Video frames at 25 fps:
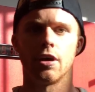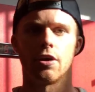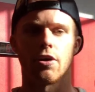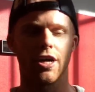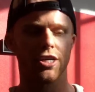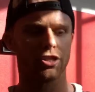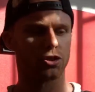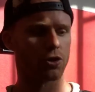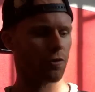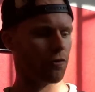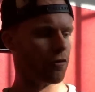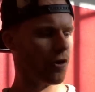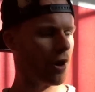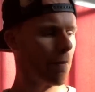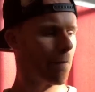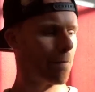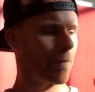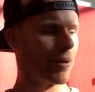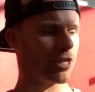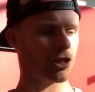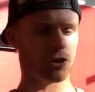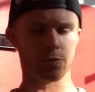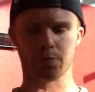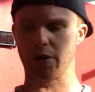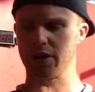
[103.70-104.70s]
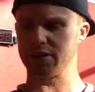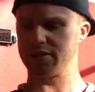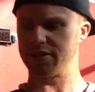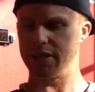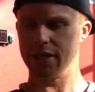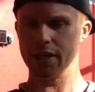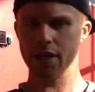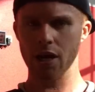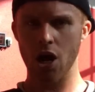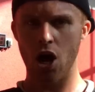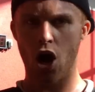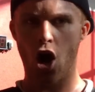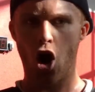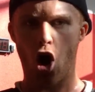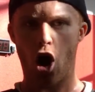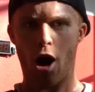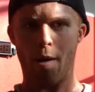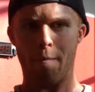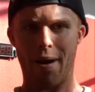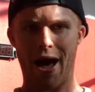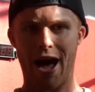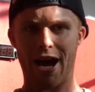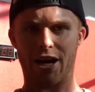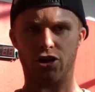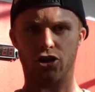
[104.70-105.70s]
All right, so if I'm bench pressing,
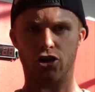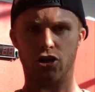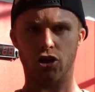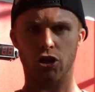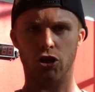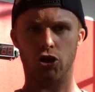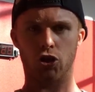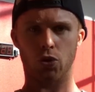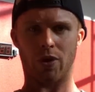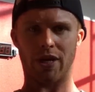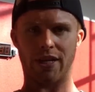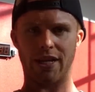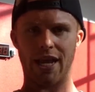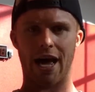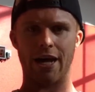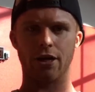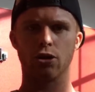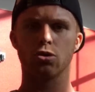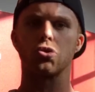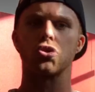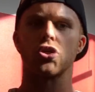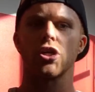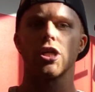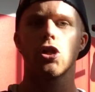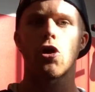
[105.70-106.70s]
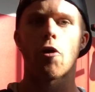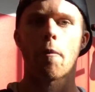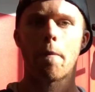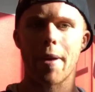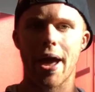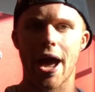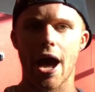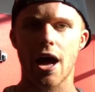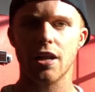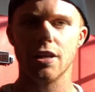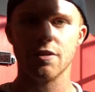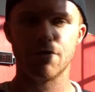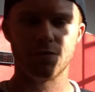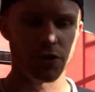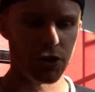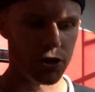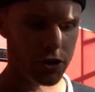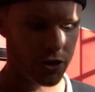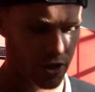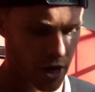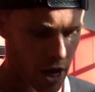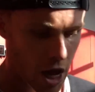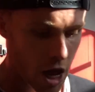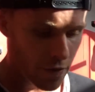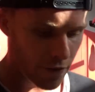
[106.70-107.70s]
I'm actually doing that. And you see a lot of
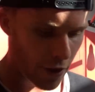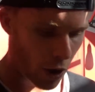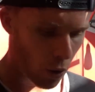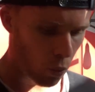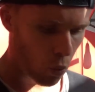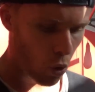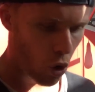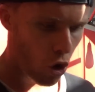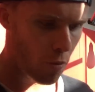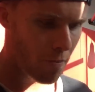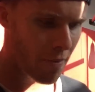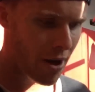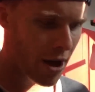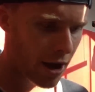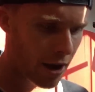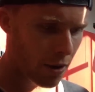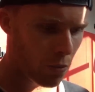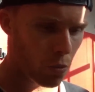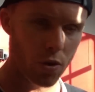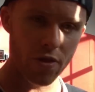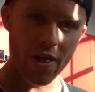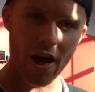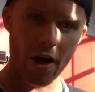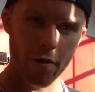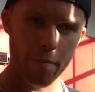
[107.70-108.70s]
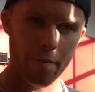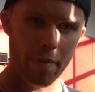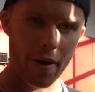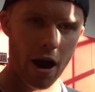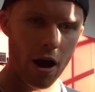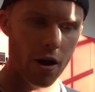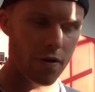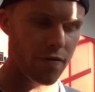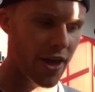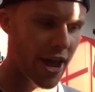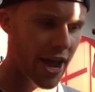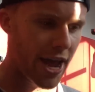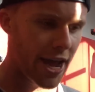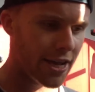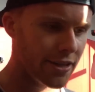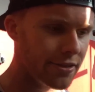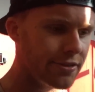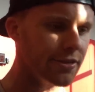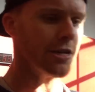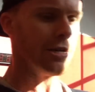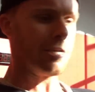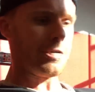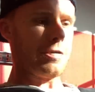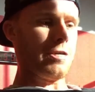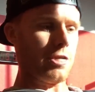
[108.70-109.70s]
powerlifters, they'll warm up without the bar in their
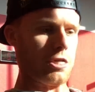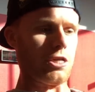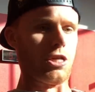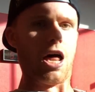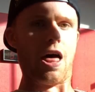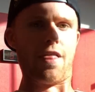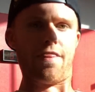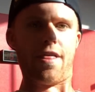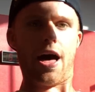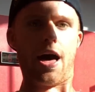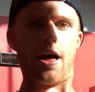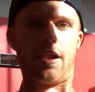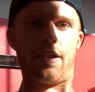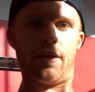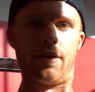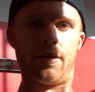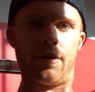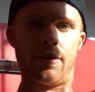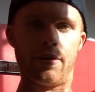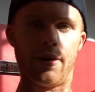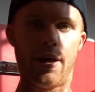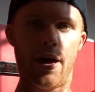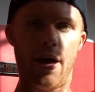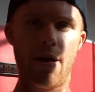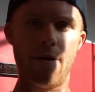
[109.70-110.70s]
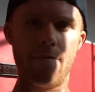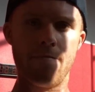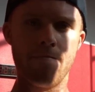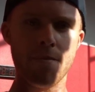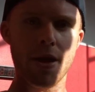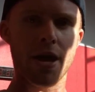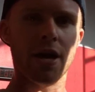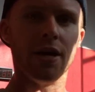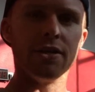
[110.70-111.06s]
hands, like that, yeah?